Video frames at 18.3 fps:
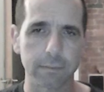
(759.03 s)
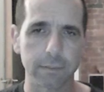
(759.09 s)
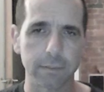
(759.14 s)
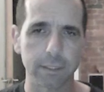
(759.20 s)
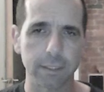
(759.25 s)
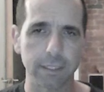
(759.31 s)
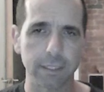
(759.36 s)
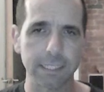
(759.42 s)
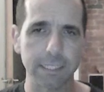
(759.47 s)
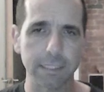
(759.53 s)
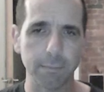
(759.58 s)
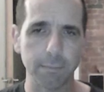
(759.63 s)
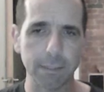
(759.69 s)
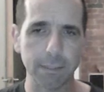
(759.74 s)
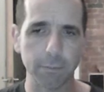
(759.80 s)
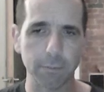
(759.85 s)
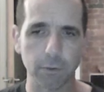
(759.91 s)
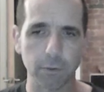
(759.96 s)
this is a
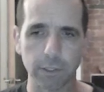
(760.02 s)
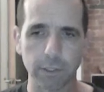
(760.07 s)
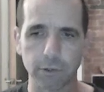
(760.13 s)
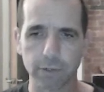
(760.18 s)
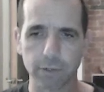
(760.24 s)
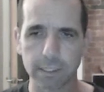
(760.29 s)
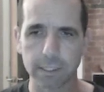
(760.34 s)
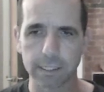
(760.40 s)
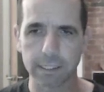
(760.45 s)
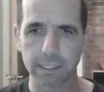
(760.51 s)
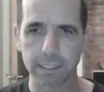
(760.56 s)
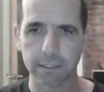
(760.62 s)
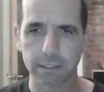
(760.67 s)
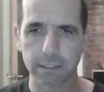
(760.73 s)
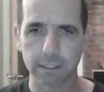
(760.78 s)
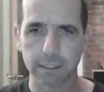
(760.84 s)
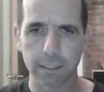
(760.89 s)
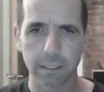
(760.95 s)
bit more interesting.
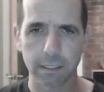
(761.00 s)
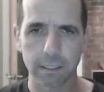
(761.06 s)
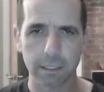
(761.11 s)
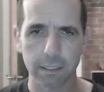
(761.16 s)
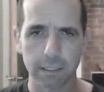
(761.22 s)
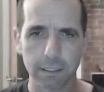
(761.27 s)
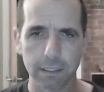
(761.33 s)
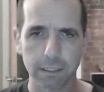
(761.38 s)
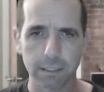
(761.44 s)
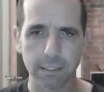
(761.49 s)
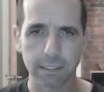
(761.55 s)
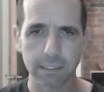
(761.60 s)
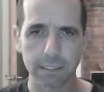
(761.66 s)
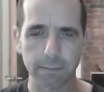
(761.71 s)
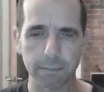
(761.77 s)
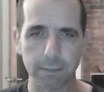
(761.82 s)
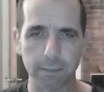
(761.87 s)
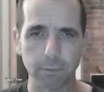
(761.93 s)
There's a
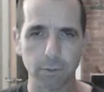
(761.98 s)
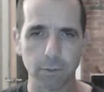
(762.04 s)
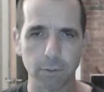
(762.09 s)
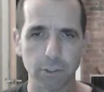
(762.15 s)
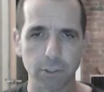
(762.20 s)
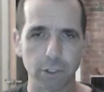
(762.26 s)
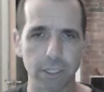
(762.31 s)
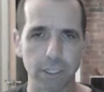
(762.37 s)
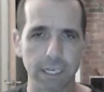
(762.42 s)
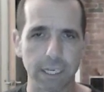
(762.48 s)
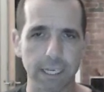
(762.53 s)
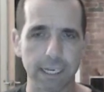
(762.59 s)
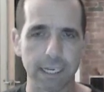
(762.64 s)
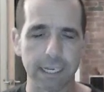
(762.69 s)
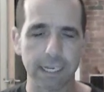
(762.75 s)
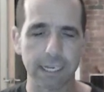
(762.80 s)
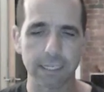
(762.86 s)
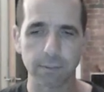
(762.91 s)
bit more to check
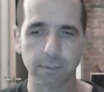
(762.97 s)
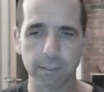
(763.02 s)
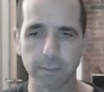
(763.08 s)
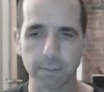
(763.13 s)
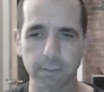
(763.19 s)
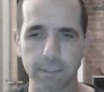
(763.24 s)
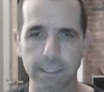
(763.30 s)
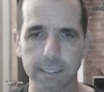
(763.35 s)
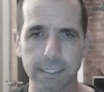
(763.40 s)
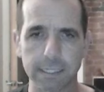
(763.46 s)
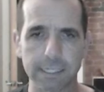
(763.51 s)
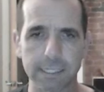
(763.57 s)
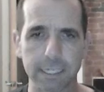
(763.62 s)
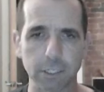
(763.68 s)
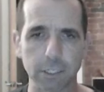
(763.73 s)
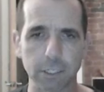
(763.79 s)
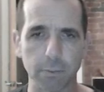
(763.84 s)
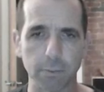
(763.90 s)
here because we're going to
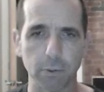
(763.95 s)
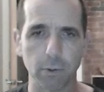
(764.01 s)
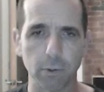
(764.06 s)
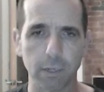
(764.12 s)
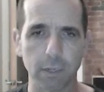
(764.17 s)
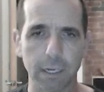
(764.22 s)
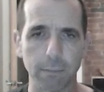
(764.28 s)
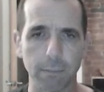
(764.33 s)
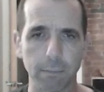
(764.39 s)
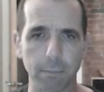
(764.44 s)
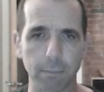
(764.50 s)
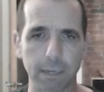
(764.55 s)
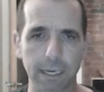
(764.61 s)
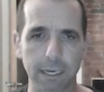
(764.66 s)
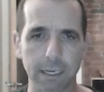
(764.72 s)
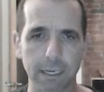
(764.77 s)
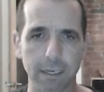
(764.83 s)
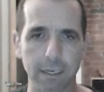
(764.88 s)
snatch a pawn, come
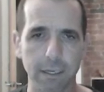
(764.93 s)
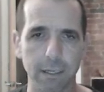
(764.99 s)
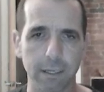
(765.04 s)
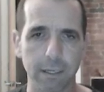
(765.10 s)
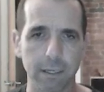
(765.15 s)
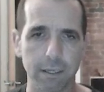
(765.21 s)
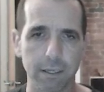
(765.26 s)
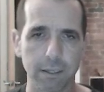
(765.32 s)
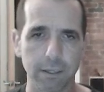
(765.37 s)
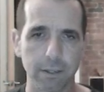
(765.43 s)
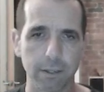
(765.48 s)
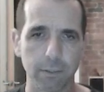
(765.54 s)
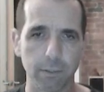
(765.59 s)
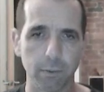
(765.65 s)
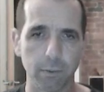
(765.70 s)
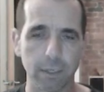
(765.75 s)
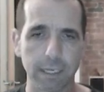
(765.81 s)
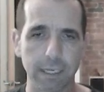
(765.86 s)
back. The
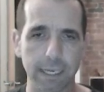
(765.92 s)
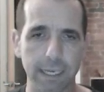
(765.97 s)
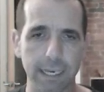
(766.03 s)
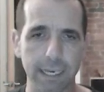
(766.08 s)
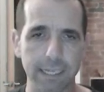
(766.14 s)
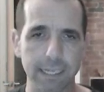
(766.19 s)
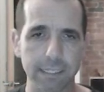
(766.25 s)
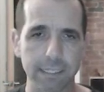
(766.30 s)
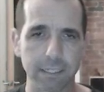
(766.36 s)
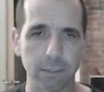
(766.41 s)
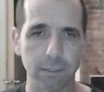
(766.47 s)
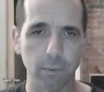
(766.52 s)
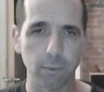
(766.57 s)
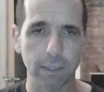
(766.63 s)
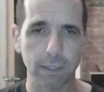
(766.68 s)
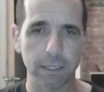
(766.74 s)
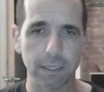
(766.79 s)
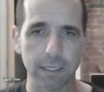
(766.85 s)
white king is going to
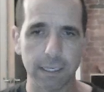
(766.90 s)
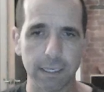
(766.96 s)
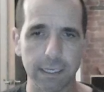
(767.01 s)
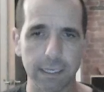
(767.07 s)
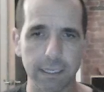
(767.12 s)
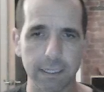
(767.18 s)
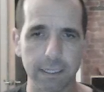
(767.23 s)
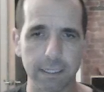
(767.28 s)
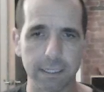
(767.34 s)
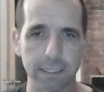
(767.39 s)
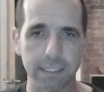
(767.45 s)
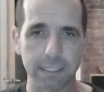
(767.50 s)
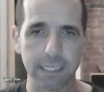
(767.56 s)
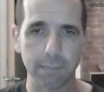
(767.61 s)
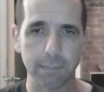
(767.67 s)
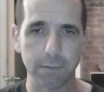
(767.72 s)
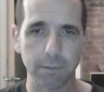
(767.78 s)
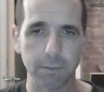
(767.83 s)
win the
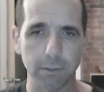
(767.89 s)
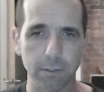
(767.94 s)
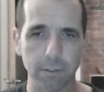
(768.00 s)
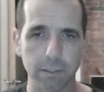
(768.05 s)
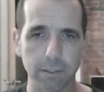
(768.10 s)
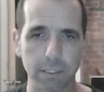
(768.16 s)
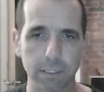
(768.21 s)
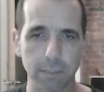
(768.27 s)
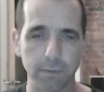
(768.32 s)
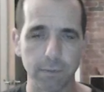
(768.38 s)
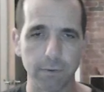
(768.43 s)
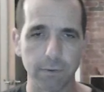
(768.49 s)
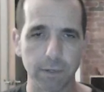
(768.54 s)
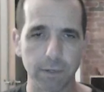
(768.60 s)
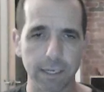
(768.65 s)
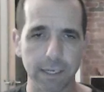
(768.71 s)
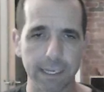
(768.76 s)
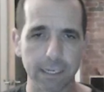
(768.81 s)
d pawn, so we've got
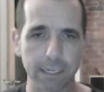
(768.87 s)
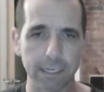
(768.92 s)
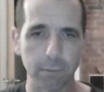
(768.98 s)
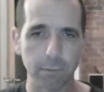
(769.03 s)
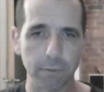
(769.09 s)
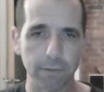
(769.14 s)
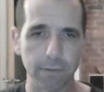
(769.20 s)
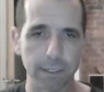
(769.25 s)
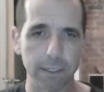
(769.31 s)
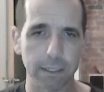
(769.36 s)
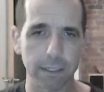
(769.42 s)
to get on with it.